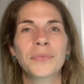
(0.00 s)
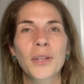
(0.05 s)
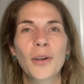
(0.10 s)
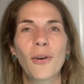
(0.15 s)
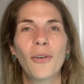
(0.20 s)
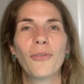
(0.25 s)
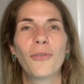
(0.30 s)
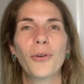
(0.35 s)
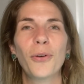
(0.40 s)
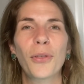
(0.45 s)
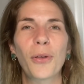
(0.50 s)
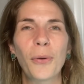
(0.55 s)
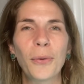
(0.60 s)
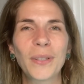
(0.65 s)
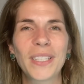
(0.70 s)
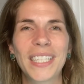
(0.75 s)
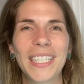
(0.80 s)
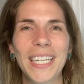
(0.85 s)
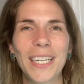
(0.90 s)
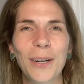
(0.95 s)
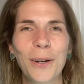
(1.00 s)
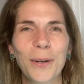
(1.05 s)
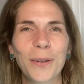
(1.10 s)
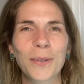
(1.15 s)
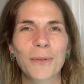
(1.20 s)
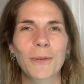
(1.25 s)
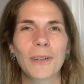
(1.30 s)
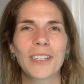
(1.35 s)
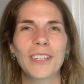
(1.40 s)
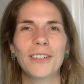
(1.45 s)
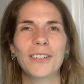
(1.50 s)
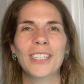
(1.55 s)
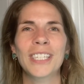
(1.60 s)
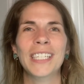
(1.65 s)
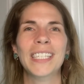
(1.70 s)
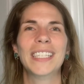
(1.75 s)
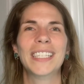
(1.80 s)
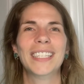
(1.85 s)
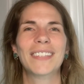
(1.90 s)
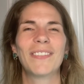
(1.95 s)
for those dinners when you
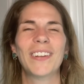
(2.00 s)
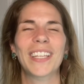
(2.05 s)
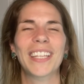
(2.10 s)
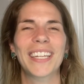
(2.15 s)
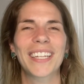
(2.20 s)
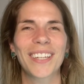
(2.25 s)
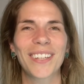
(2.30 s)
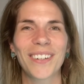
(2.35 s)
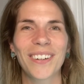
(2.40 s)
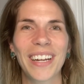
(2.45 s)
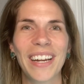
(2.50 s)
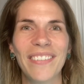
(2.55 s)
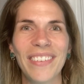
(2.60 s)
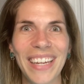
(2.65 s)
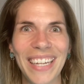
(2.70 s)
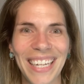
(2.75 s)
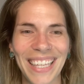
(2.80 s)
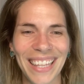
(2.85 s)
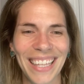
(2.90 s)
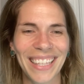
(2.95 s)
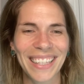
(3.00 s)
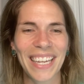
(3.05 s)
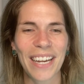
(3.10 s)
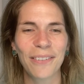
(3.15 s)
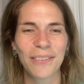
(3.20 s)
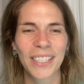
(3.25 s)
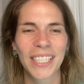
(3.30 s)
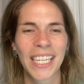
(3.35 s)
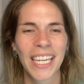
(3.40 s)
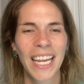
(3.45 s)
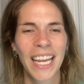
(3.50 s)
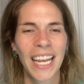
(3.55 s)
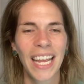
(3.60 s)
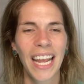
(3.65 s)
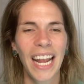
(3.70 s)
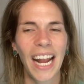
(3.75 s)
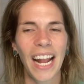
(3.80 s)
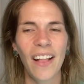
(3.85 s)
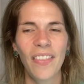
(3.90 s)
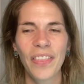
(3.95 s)
just feel like you don't have anything left.
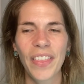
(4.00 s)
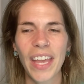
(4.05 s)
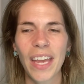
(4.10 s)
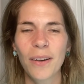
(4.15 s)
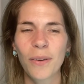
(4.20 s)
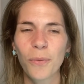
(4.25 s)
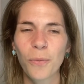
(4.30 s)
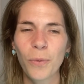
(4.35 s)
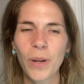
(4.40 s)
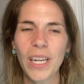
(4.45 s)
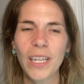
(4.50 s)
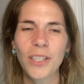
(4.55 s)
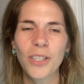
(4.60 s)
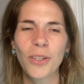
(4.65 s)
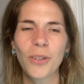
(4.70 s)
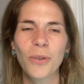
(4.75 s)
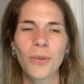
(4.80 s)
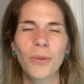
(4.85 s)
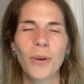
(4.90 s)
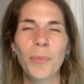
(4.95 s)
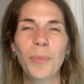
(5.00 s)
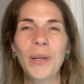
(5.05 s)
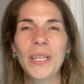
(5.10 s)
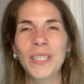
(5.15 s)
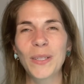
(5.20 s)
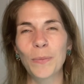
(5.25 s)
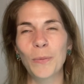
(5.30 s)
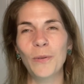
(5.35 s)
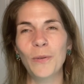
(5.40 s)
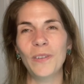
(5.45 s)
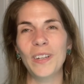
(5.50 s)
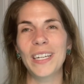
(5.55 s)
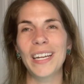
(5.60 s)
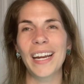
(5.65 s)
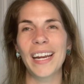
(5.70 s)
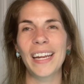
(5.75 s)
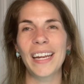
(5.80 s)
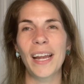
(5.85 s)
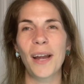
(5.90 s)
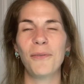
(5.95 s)
And then we do a pizza movie
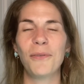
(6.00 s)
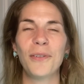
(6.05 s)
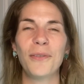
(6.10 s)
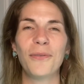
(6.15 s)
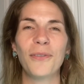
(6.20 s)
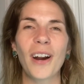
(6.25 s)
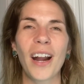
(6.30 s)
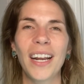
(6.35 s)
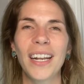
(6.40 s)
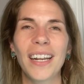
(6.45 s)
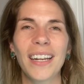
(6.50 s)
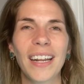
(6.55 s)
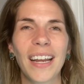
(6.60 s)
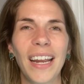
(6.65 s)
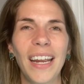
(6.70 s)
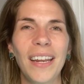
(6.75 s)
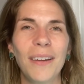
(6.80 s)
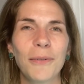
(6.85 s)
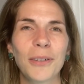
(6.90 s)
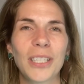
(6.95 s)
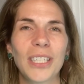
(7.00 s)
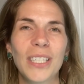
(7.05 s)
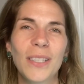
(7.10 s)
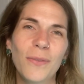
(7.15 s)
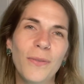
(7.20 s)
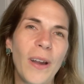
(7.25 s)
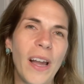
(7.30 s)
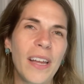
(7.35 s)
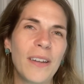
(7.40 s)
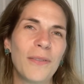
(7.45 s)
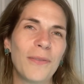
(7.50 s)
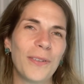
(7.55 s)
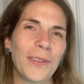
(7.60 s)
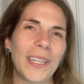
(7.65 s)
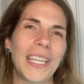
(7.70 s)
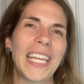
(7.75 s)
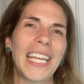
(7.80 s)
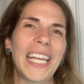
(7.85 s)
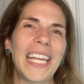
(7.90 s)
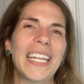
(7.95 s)
night every Friday night, which is fun for the
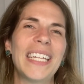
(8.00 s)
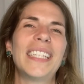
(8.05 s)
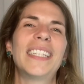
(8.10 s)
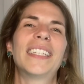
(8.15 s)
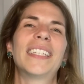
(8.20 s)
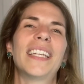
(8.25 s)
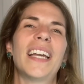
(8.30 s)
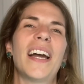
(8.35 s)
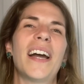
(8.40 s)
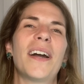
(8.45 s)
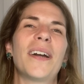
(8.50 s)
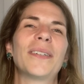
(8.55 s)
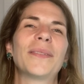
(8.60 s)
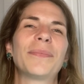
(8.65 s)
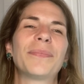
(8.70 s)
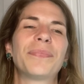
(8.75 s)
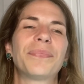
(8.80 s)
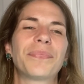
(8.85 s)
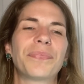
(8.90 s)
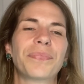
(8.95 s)
kids, and